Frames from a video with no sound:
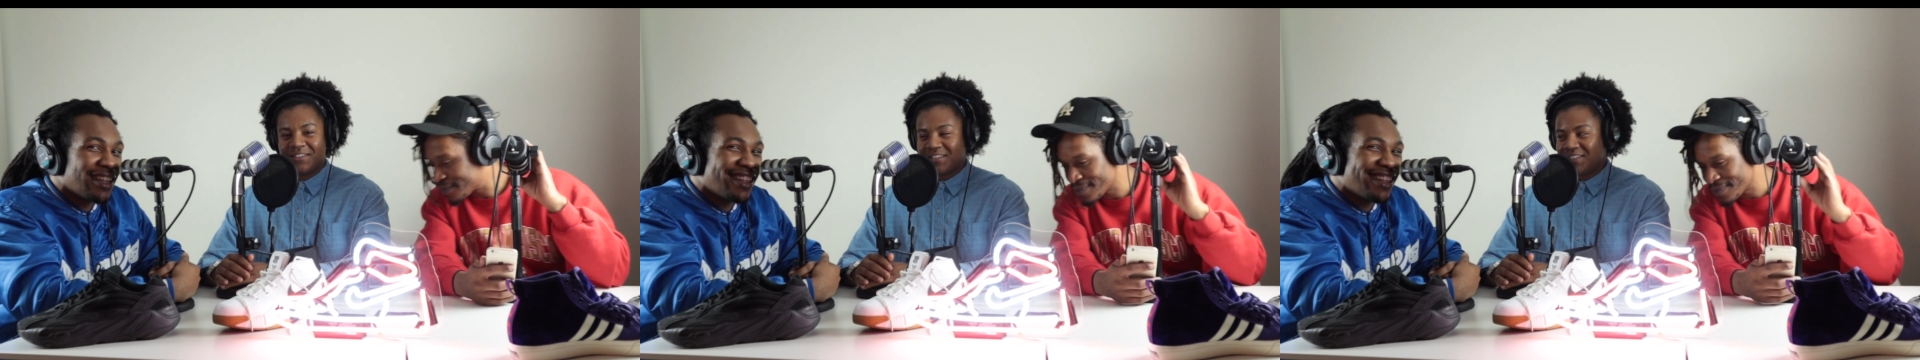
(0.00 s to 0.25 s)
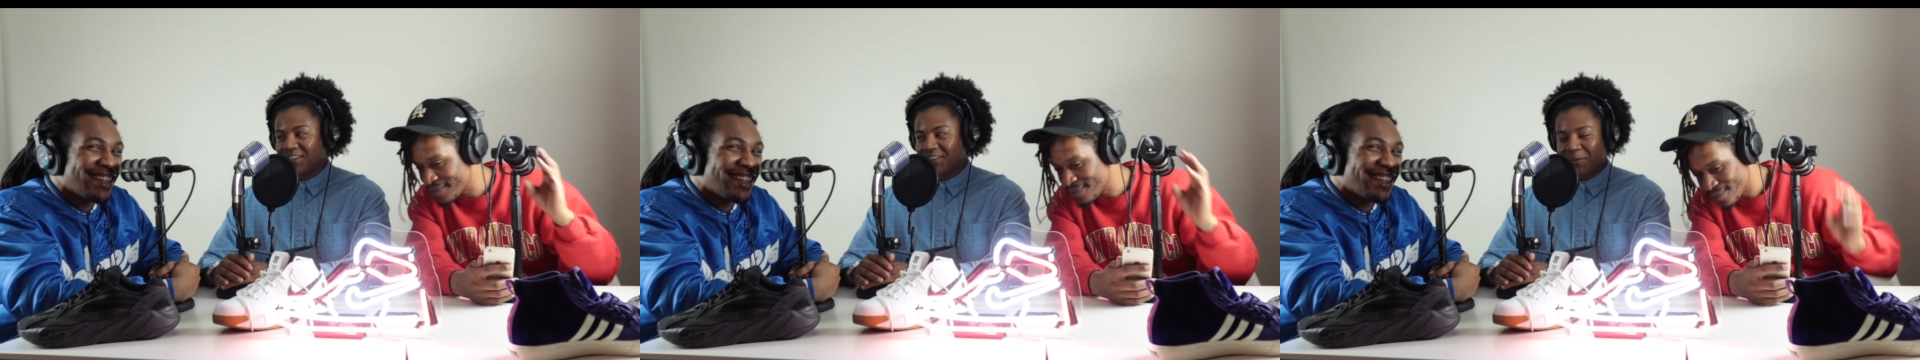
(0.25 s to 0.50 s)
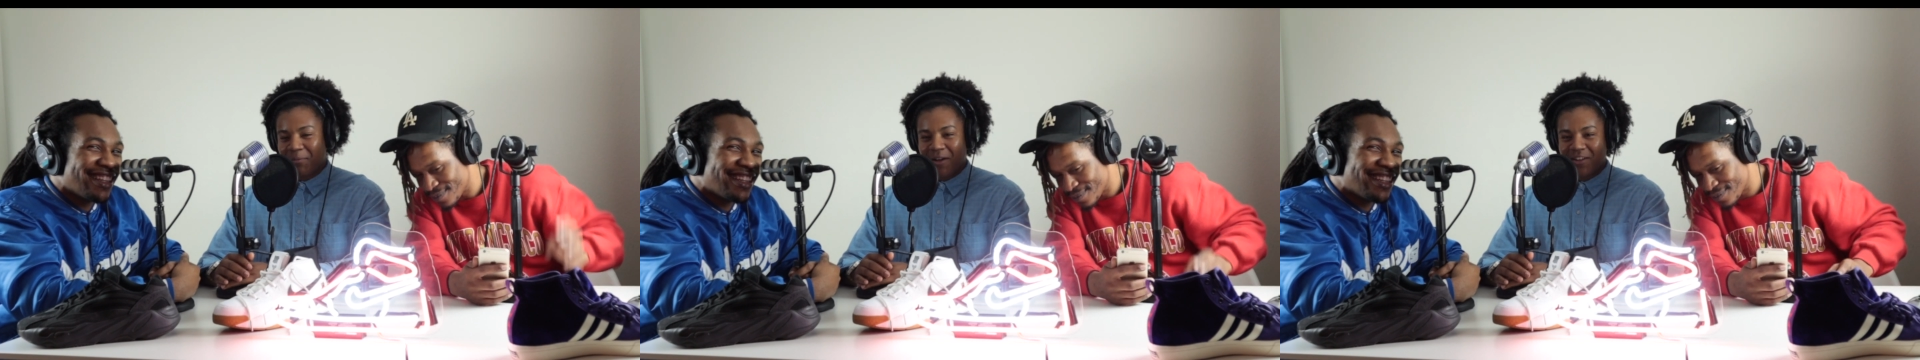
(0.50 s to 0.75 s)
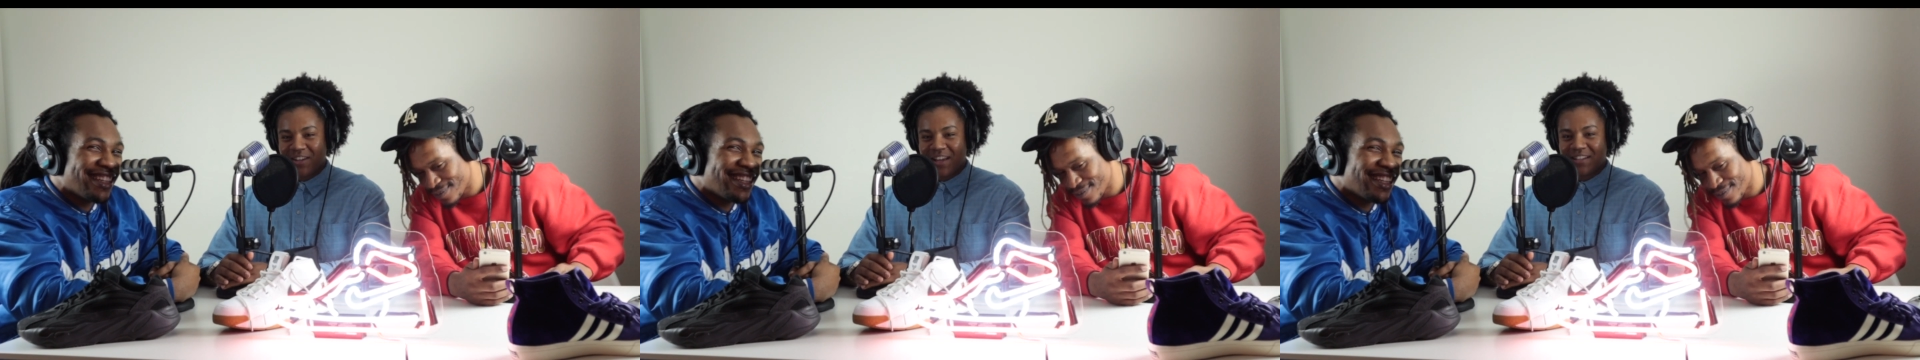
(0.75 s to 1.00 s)
Speaker 1: sincerely
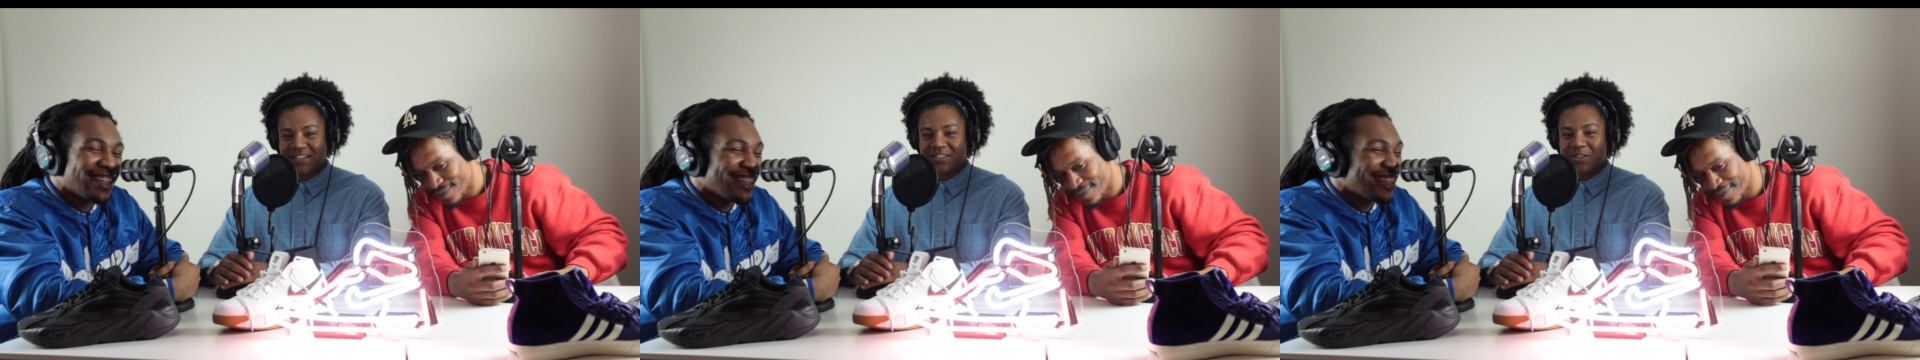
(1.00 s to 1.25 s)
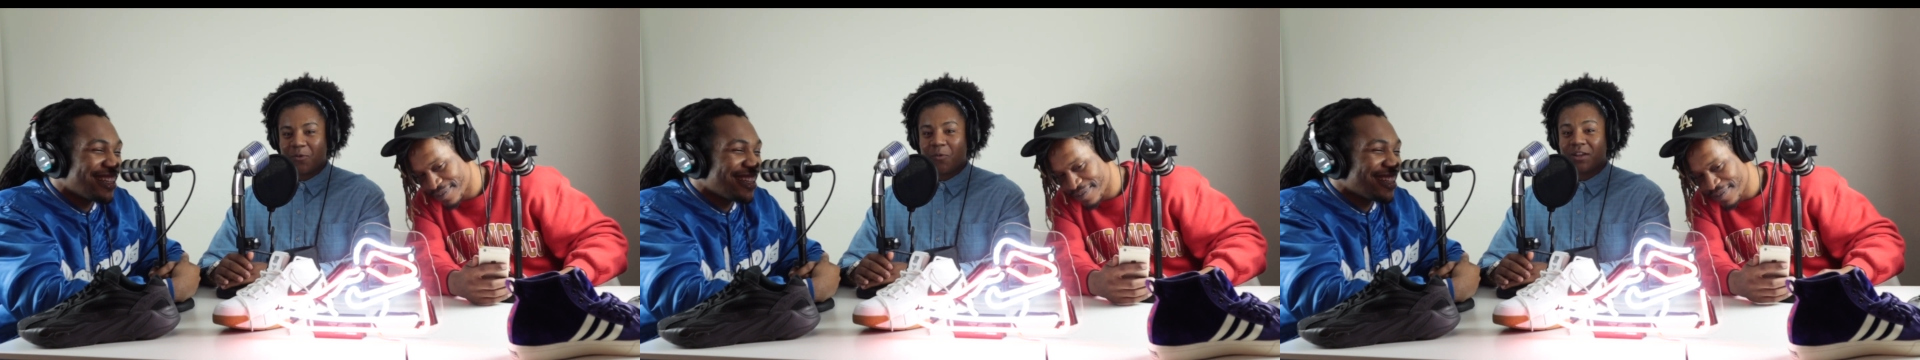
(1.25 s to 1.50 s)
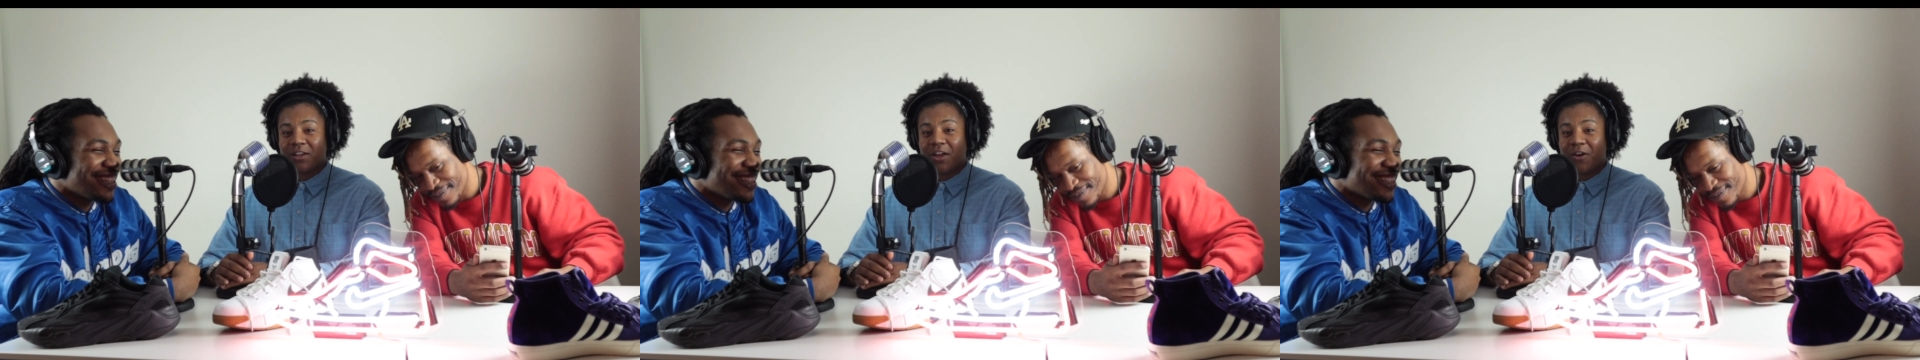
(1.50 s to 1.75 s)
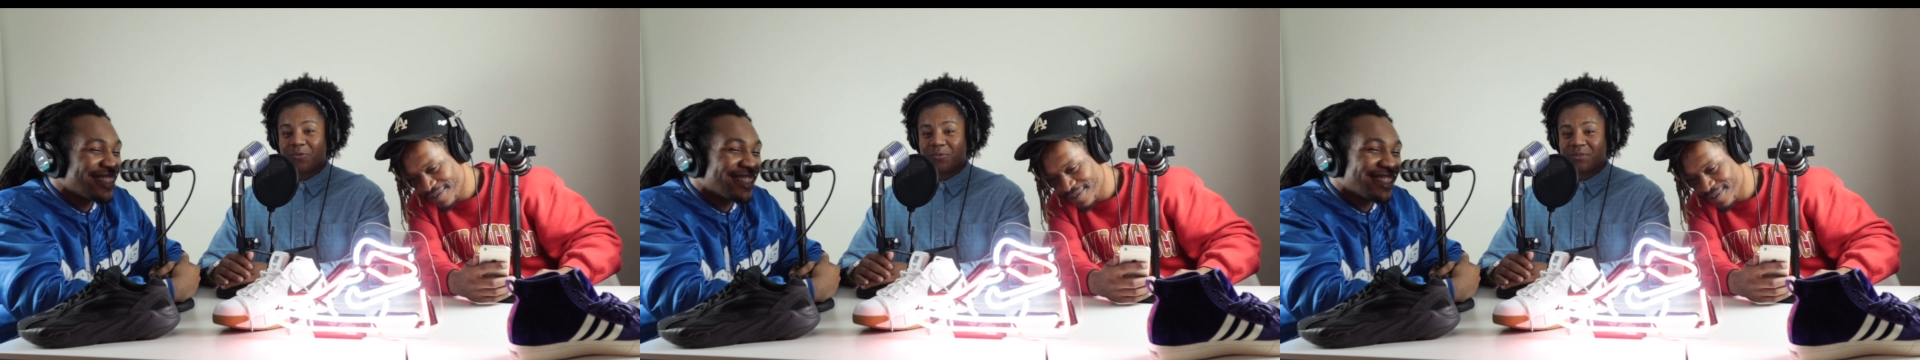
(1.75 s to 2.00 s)
apologize because the one
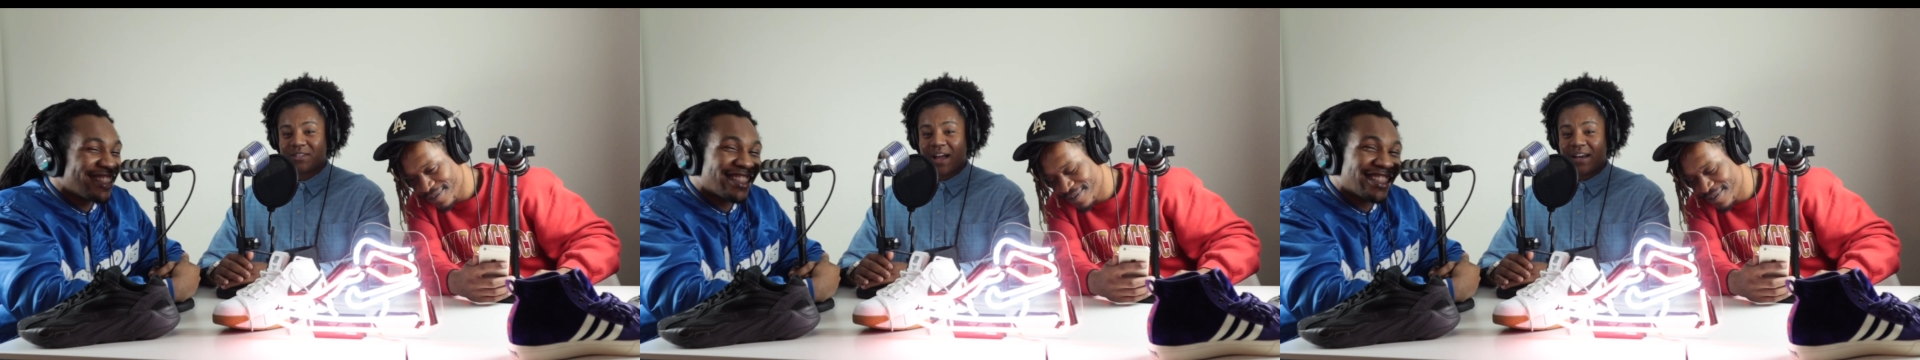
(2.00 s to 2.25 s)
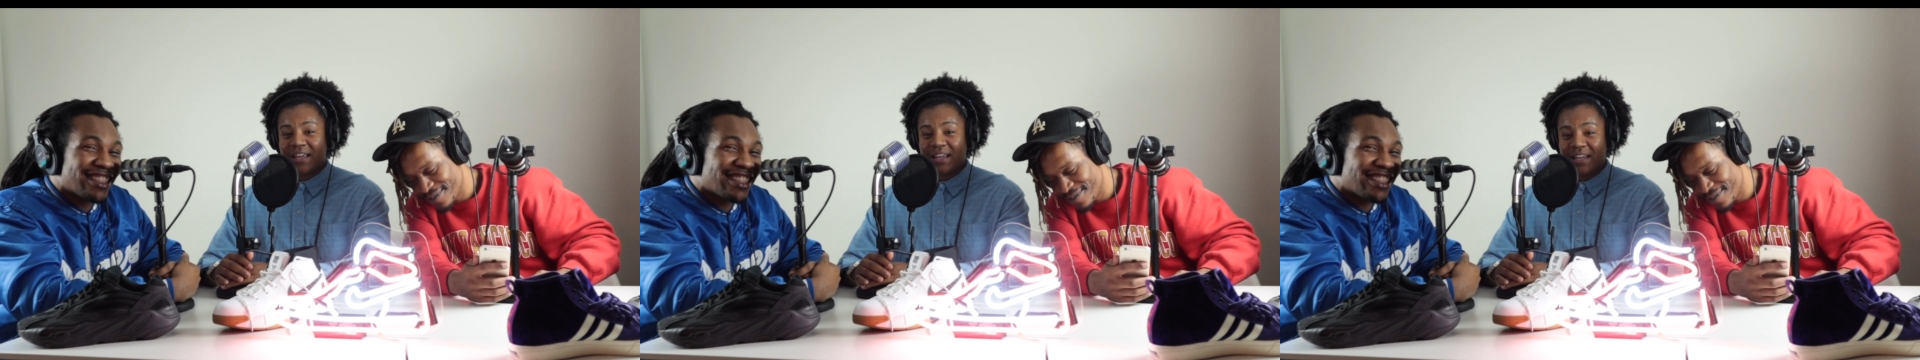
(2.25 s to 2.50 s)
Lowe's was kind of